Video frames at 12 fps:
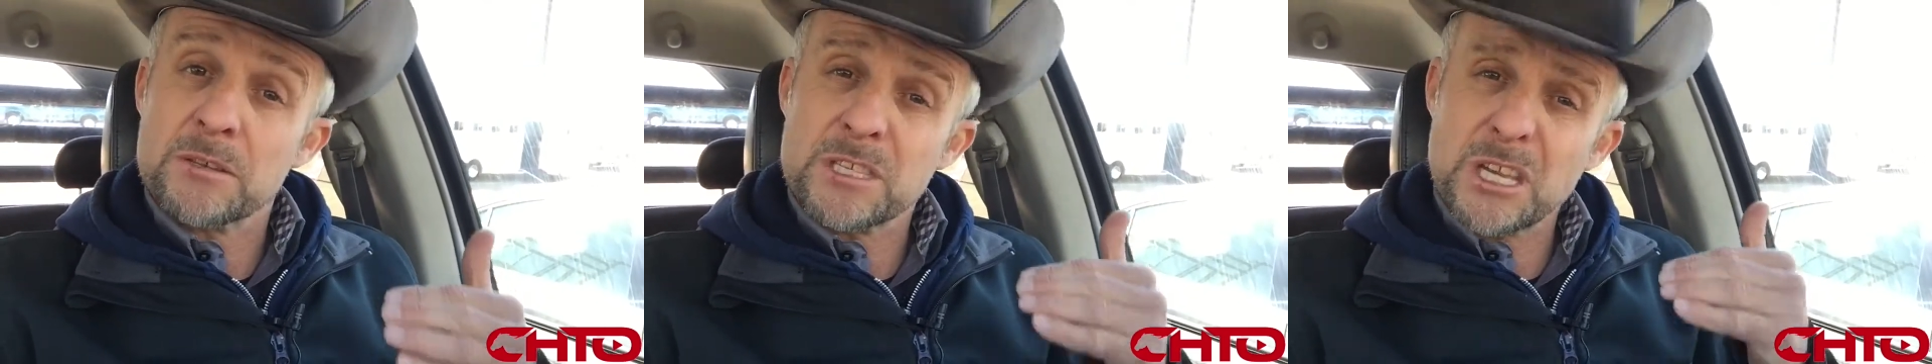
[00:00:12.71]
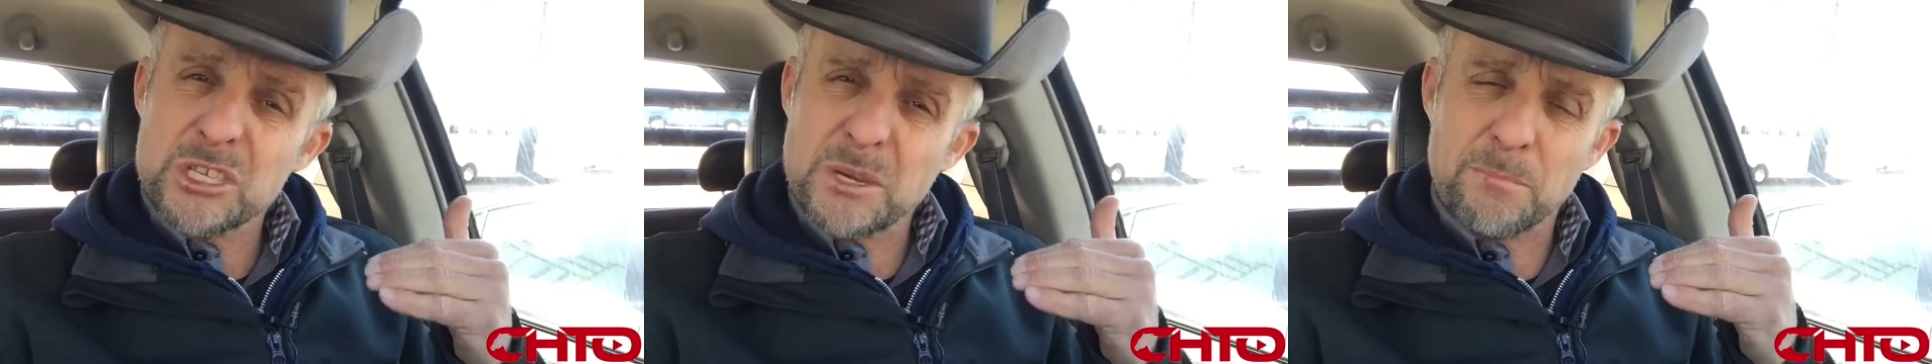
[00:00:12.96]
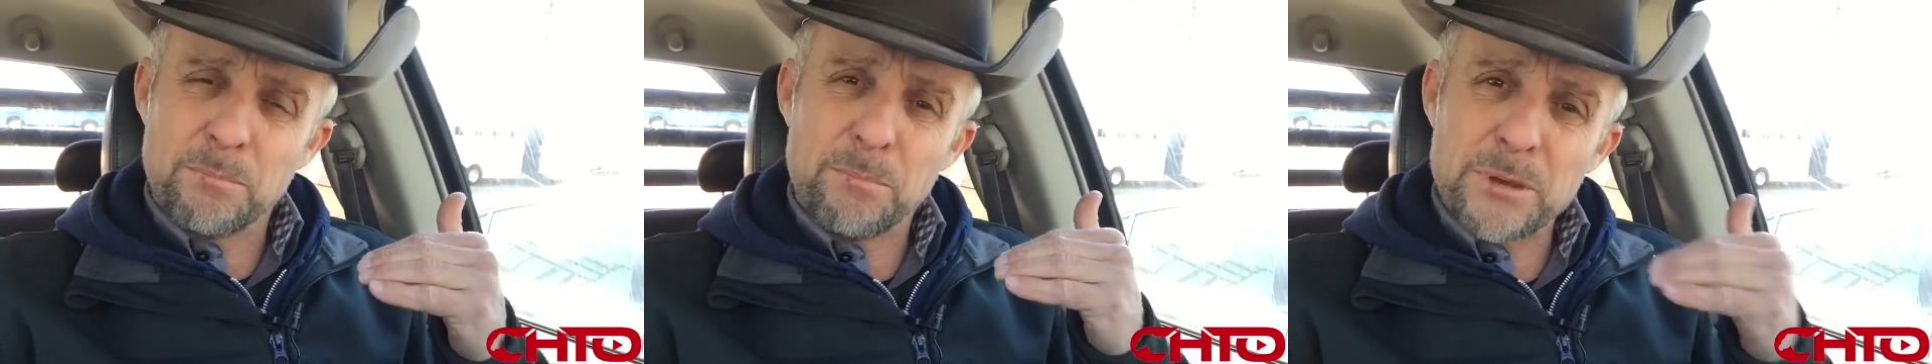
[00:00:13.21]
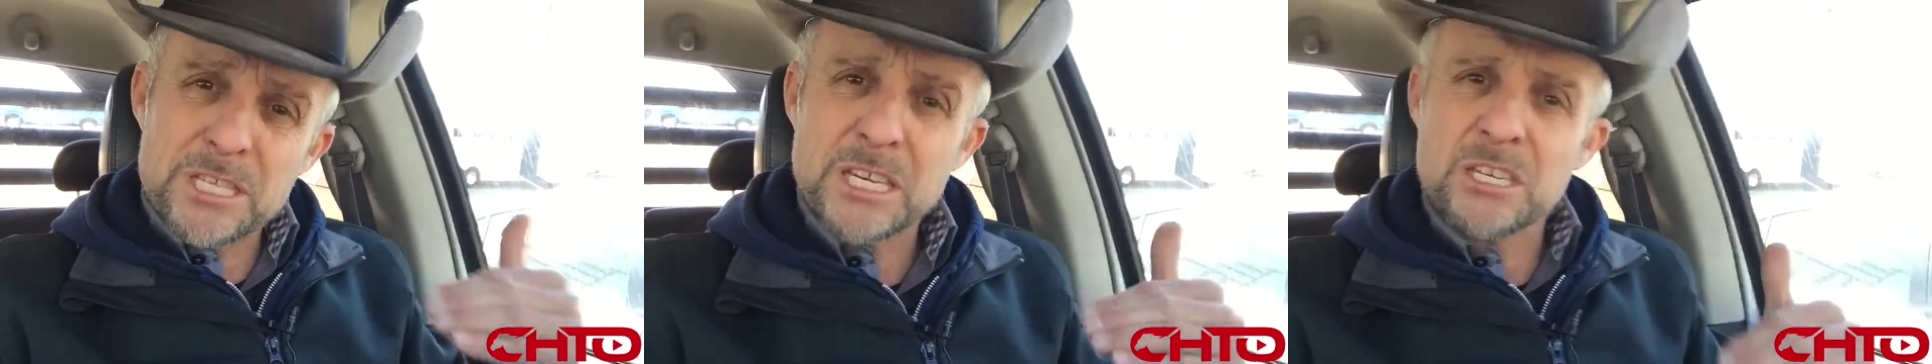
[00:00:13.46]
such a
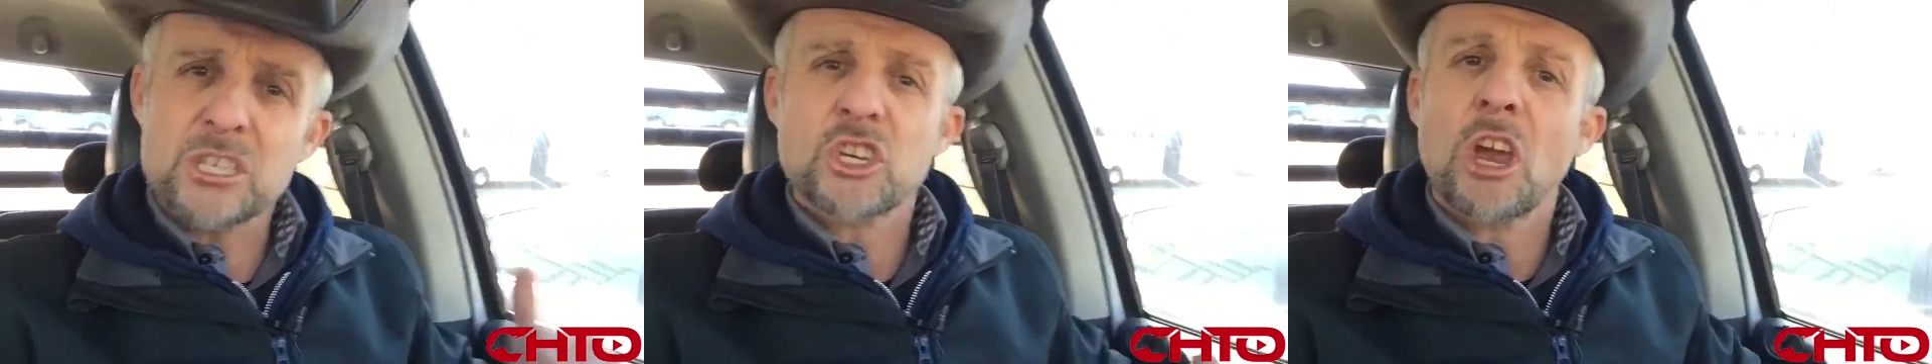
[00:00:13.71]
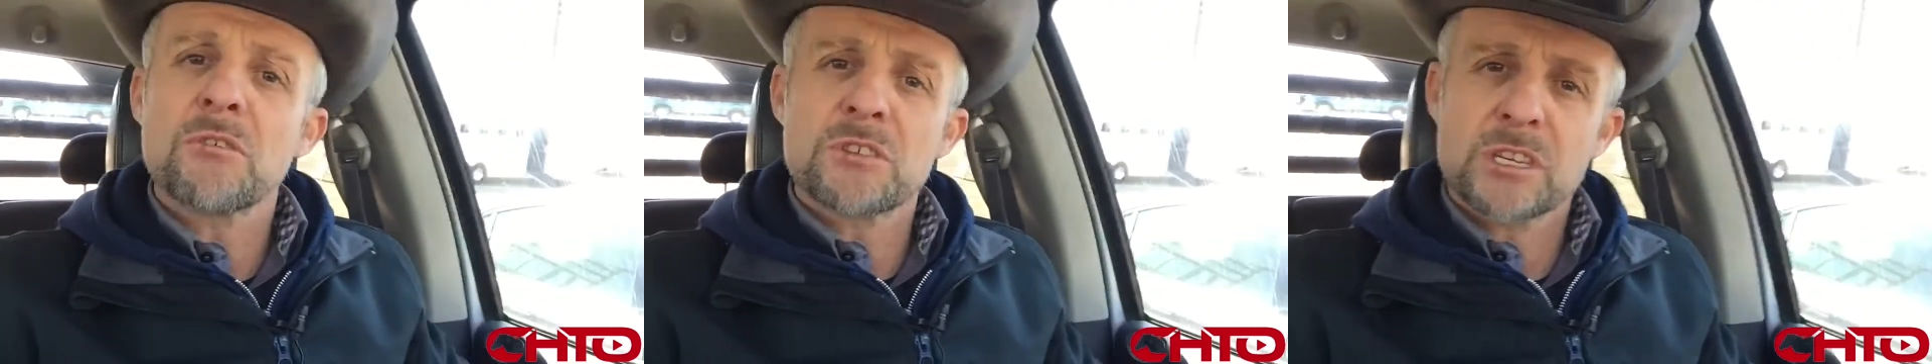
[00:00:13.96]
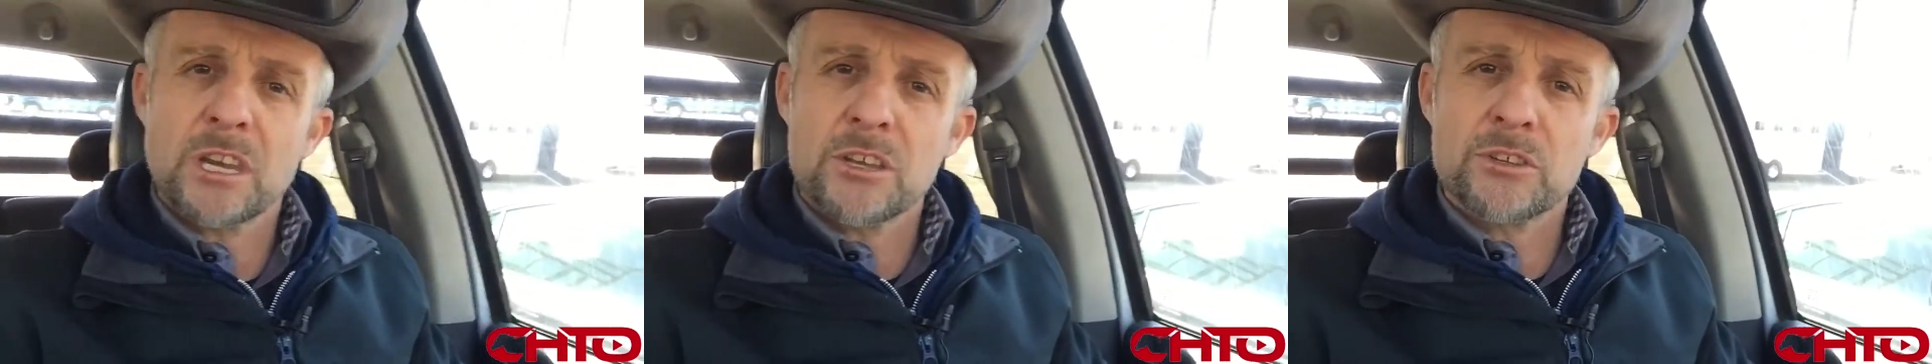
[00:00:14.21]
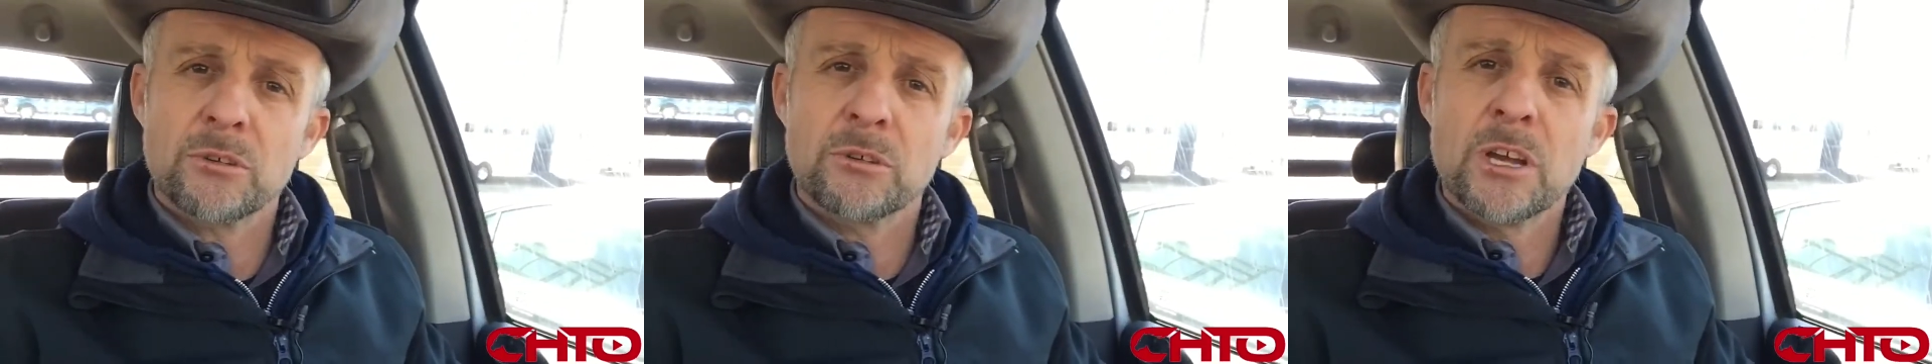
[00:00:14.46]
busy show
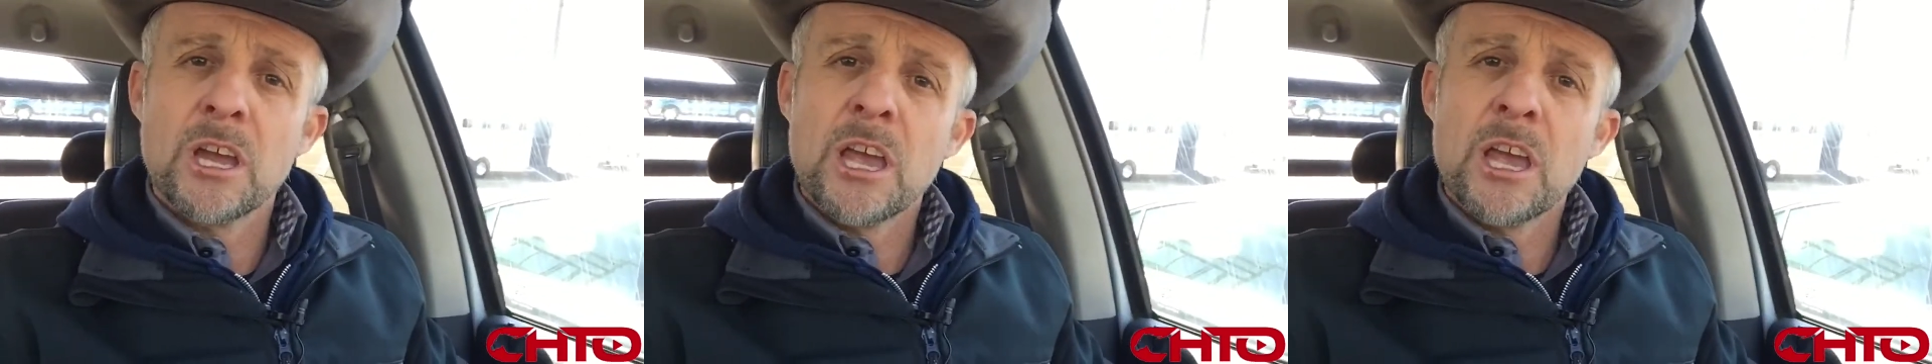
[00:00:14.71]
schedule.